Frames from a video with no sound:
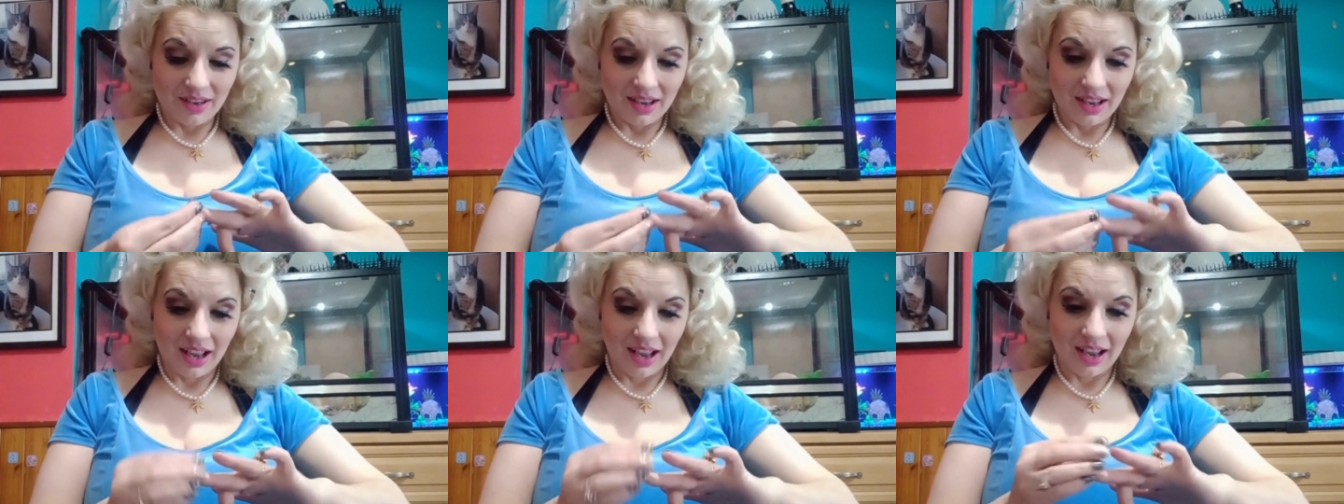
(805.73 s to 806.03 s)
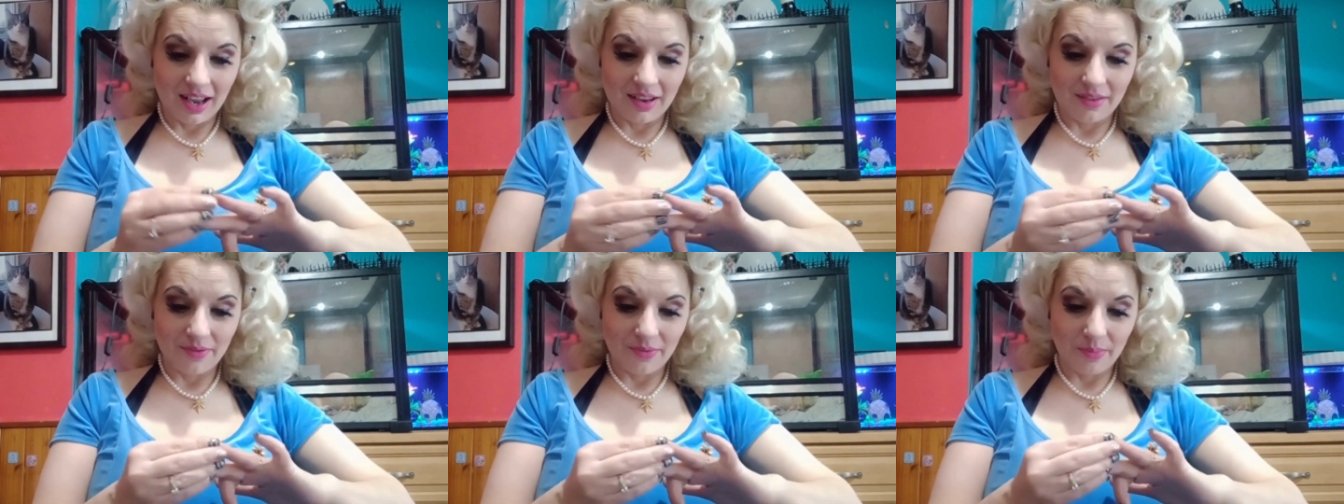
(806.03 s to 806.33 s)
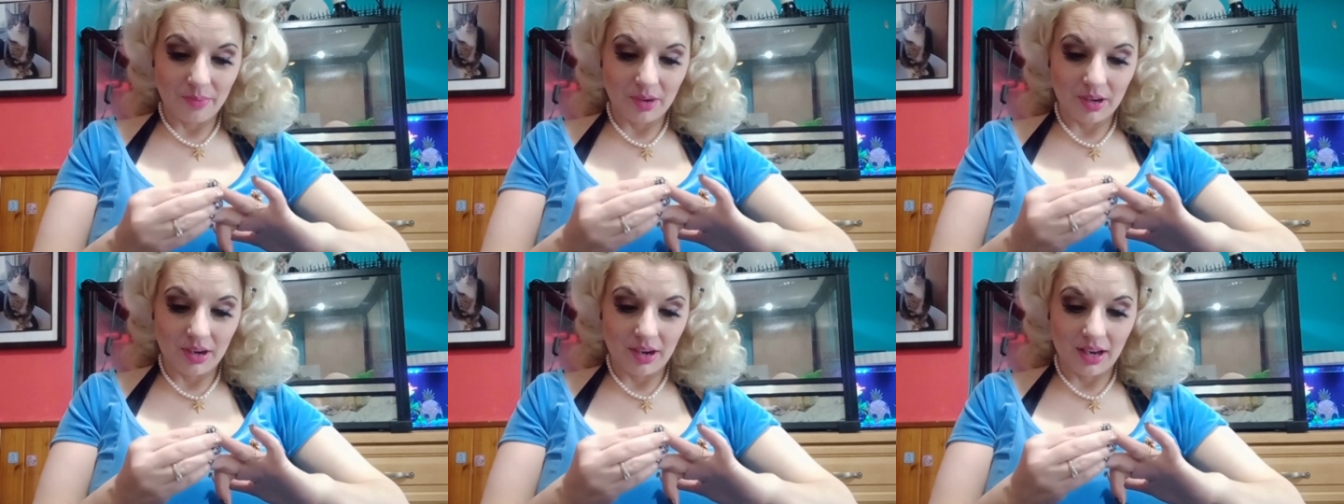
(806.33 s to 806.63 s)
I've
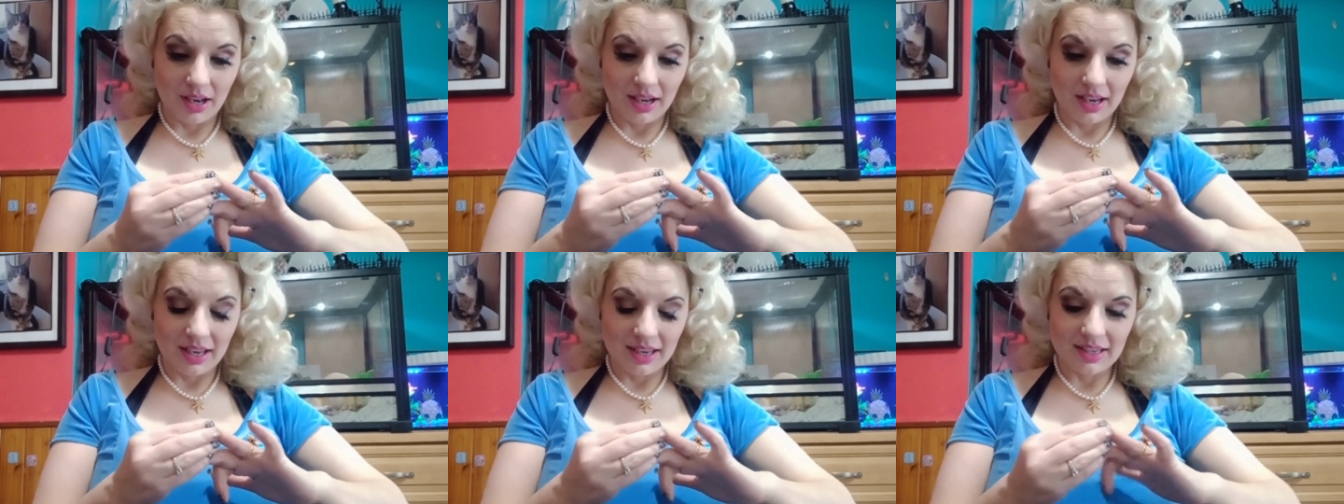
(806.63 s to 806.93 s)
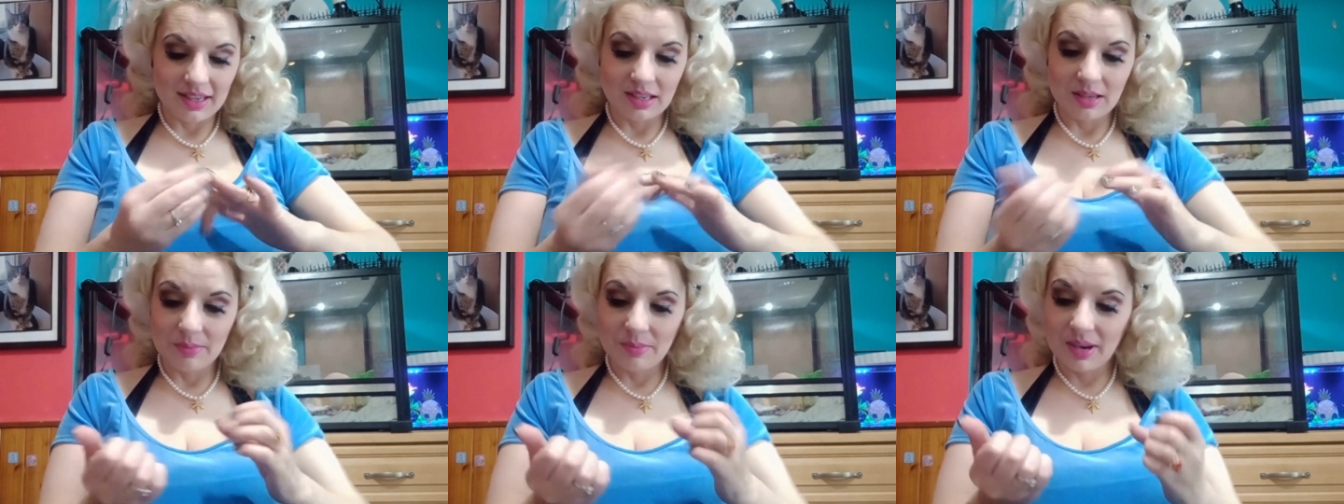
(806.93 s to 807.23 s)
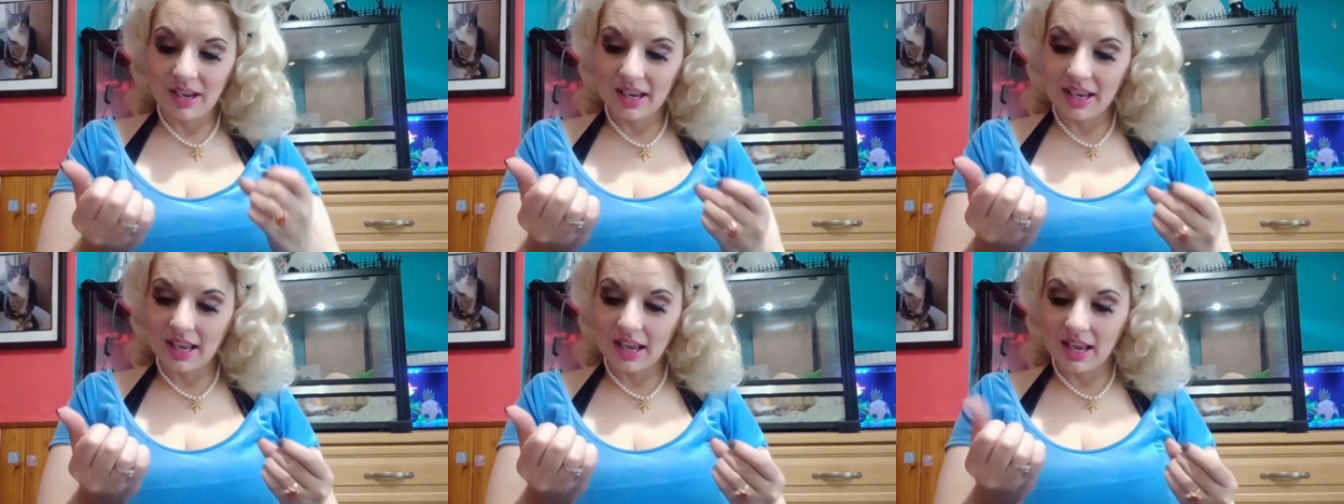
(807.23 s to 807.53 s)
put on His and
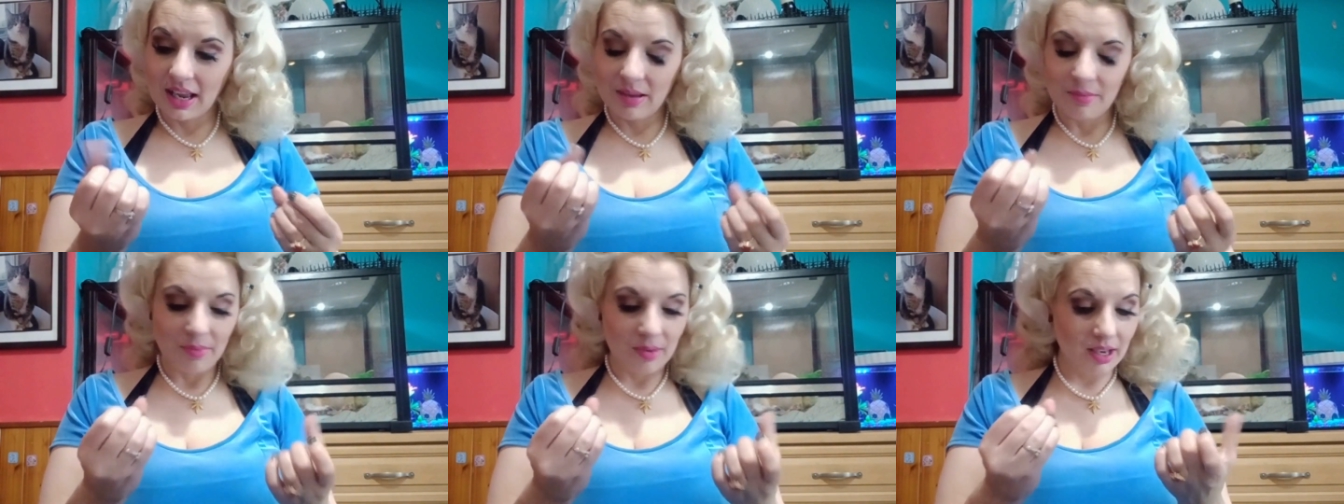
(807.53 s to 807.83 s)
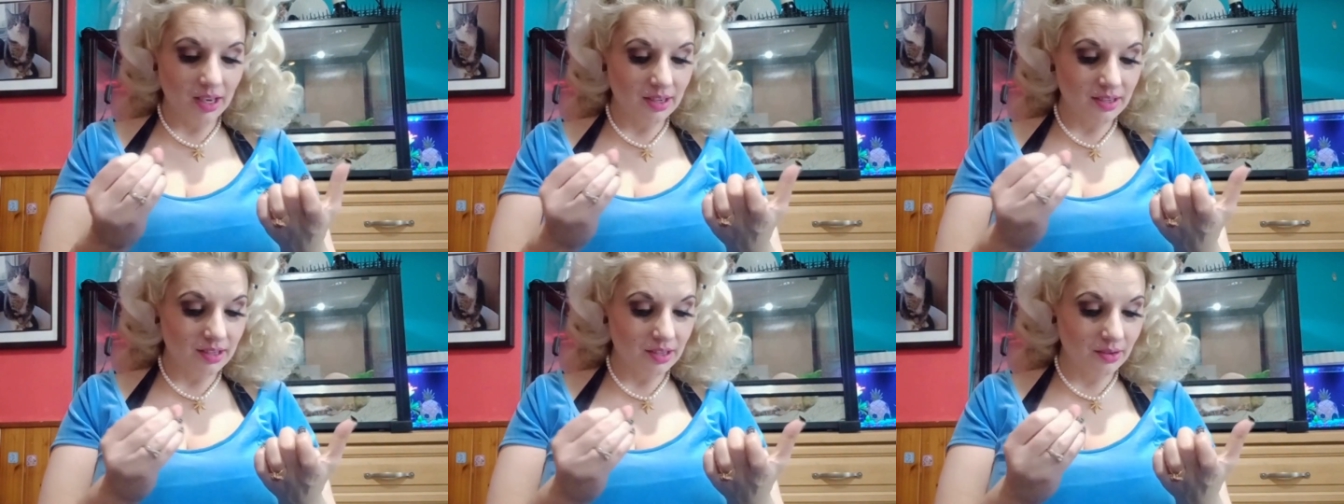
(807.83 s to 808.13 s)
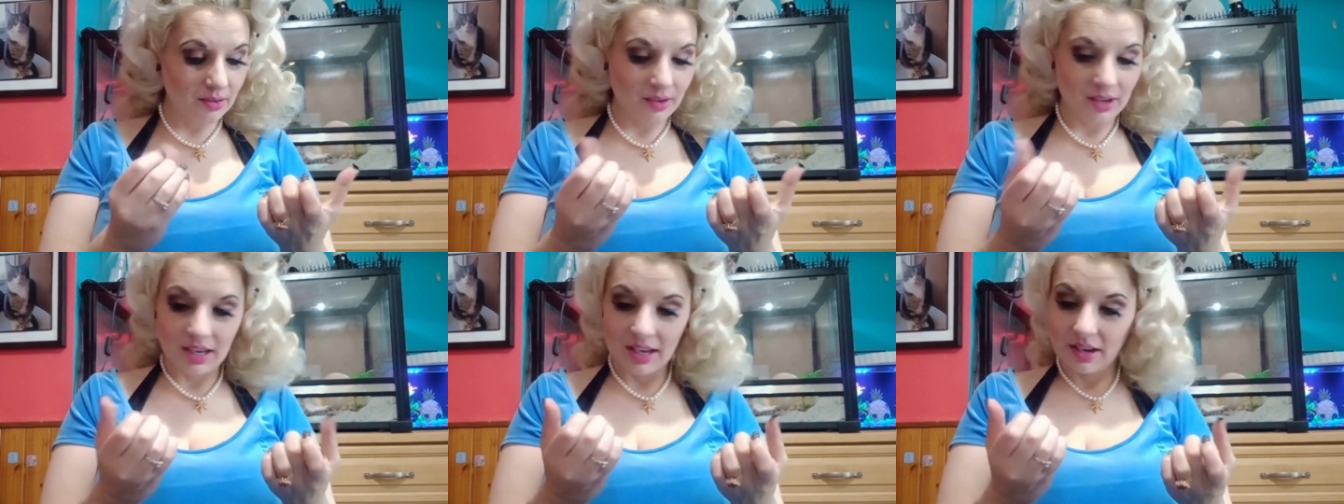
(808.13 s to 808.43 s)
Makeup in
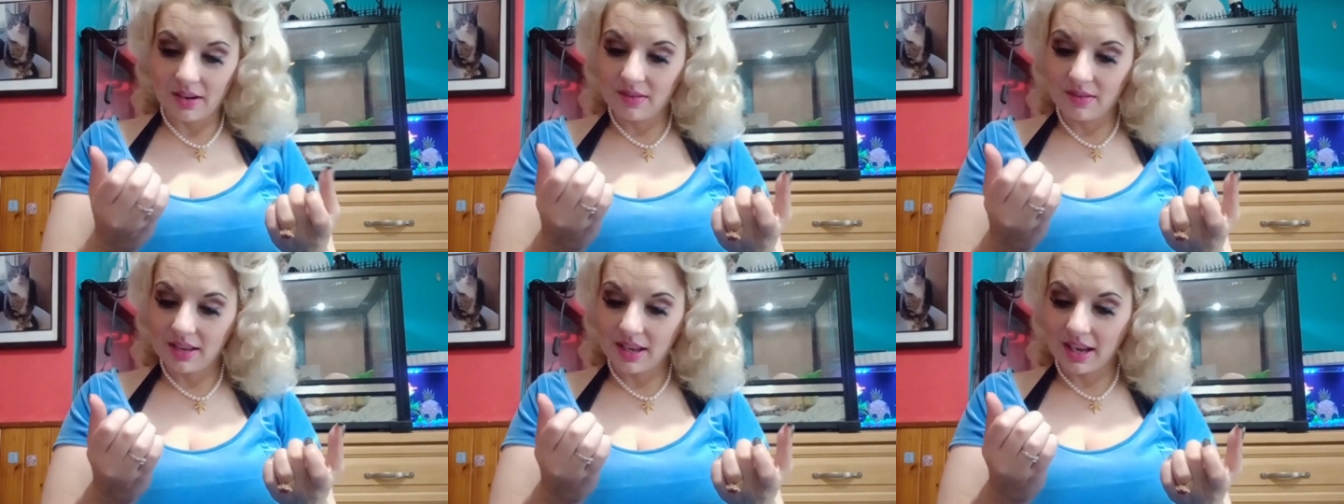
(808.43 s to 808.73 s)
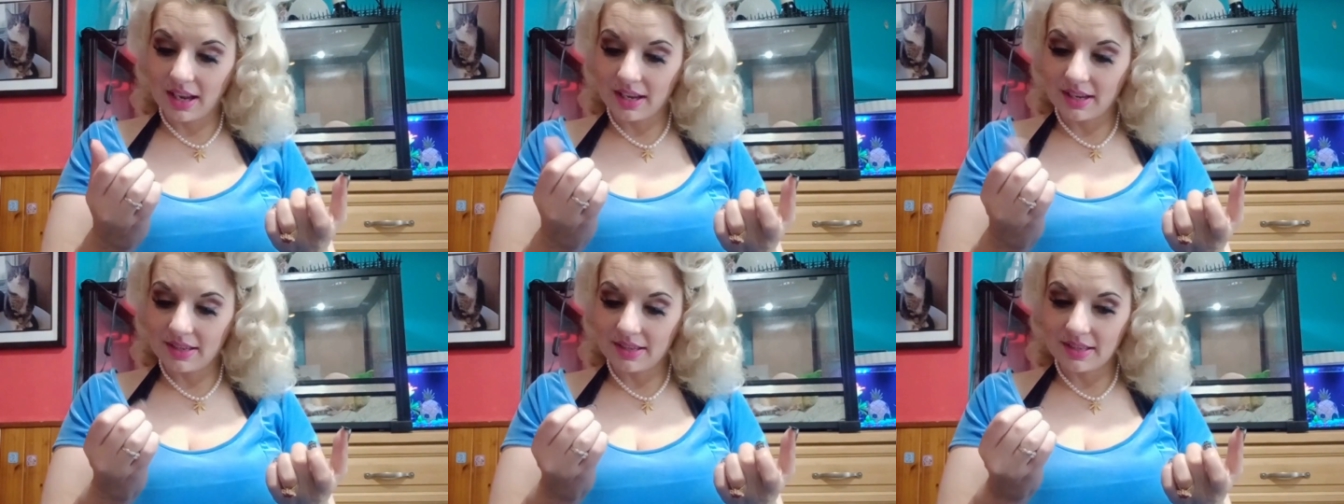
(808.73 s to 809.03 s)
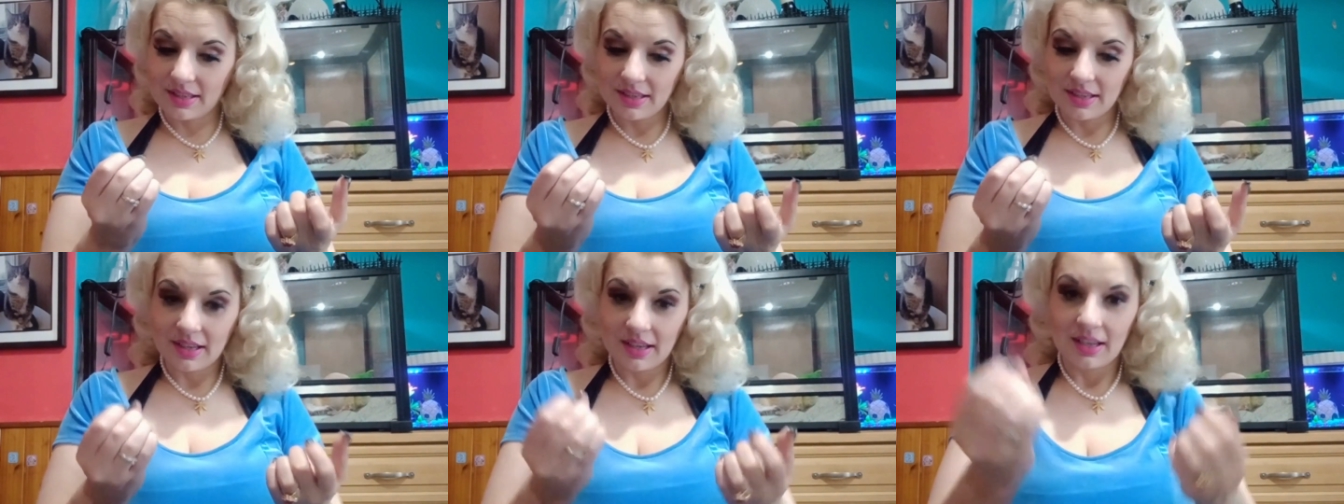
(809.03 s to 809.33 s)
Tokyo
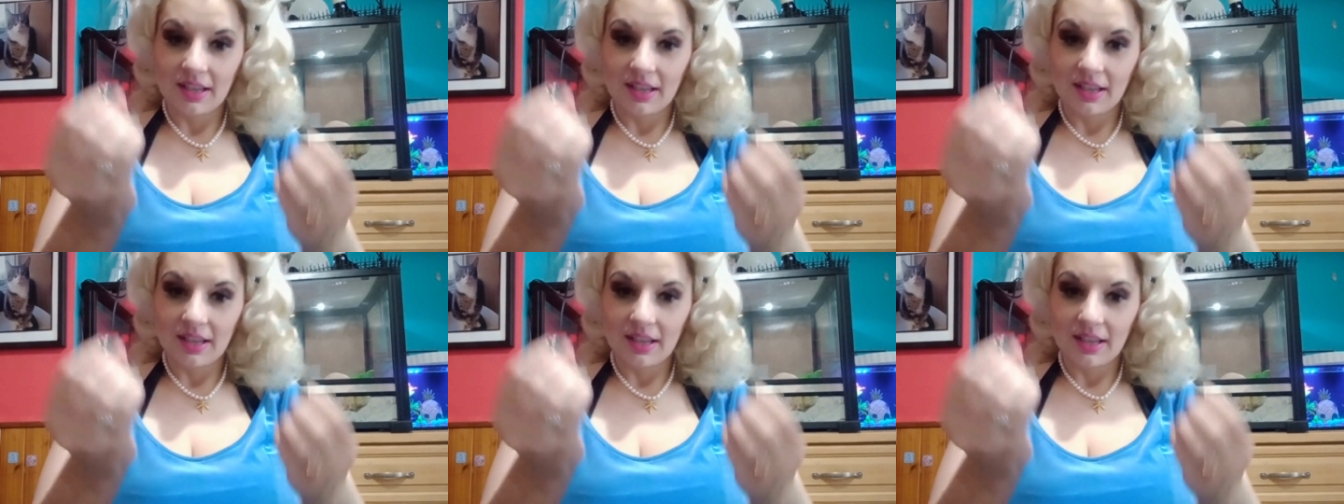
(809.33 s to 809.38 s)
Lights.